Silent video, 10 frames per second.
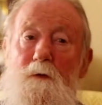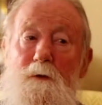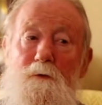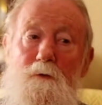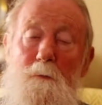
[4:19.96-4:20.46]

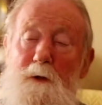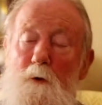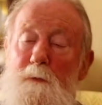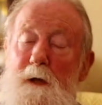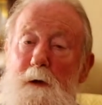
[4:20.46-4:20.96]
things that you may
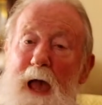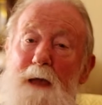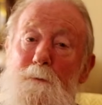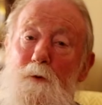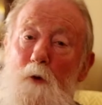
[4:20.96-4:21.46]
not be
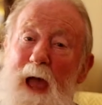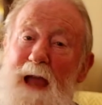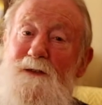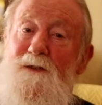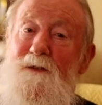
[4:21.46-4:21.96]
able to
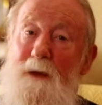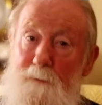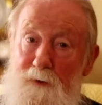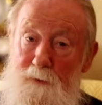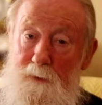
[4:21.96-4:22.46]

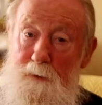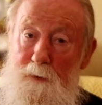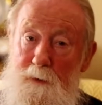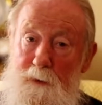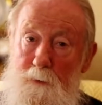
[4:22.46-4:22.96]
accept
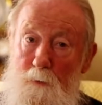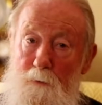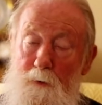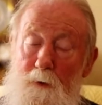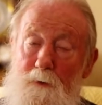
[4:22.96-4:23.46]
in
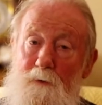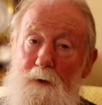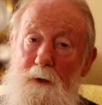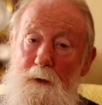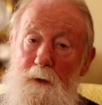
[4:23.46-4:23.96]

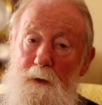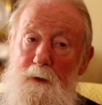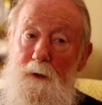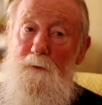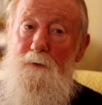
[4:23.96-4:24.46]
Orthodoxy. And